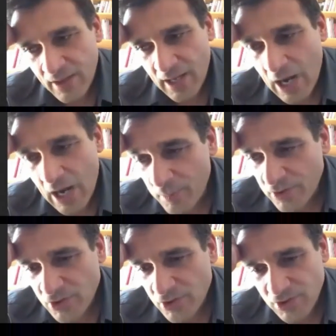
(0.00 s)
how
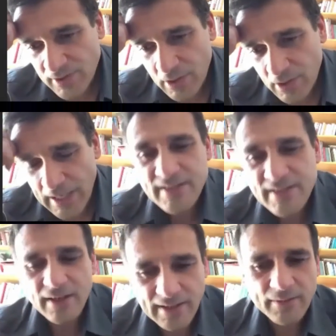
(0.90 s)
much
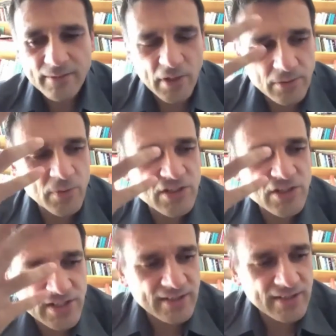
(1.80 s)
exactly, which
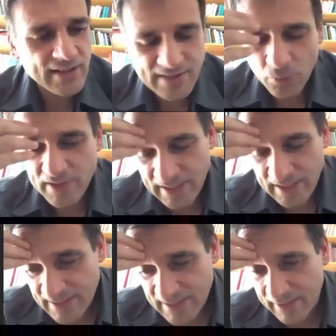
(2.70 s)
sickness it was
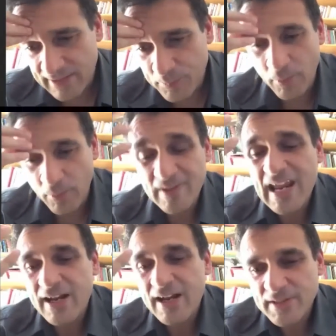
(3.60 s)
exactly, probably
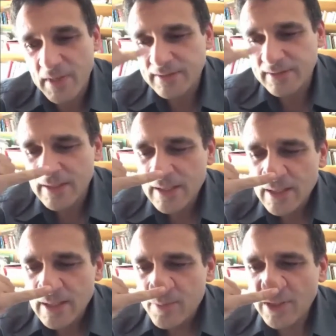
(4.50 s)
asthma,
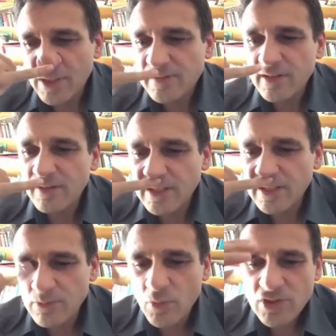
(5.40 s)
but
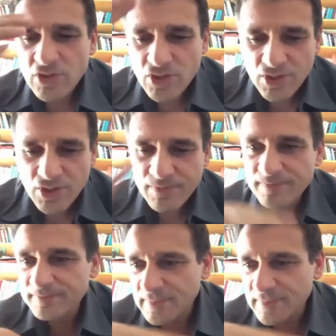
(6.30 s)
in which
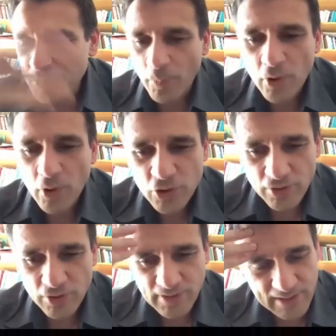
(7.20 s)
proportion
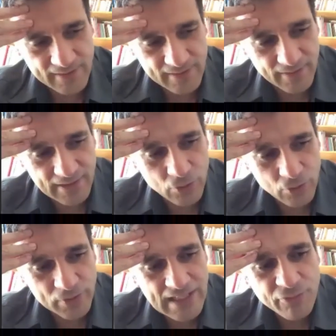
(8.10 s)
it
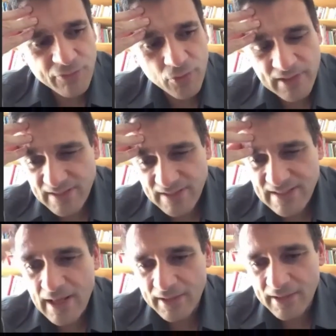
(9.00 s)
could influence his
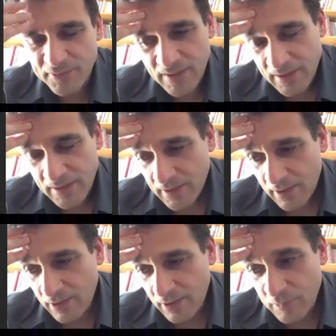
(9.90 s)

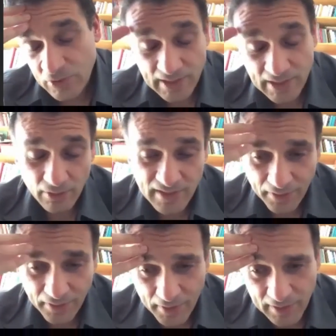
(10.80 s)
life, because on the
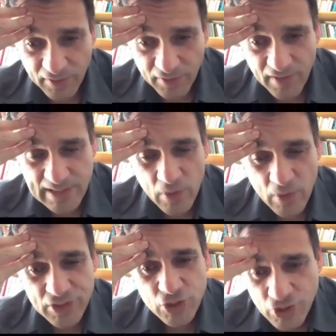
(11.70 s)
other hand, Vivaldi
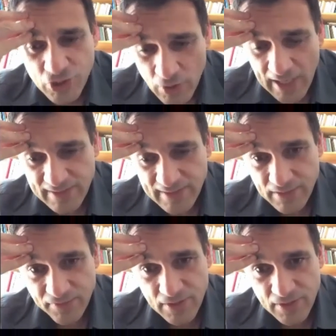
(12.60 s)
was so active,
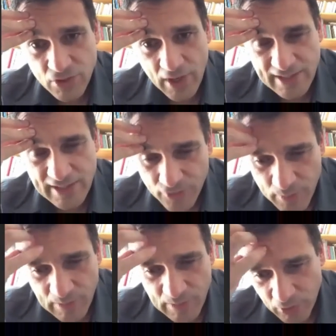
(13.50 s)
so
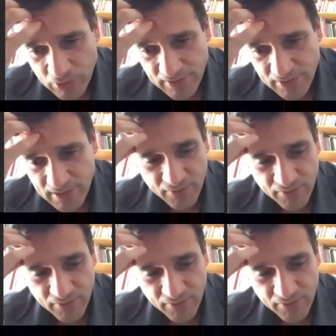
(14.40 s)
extremely productive.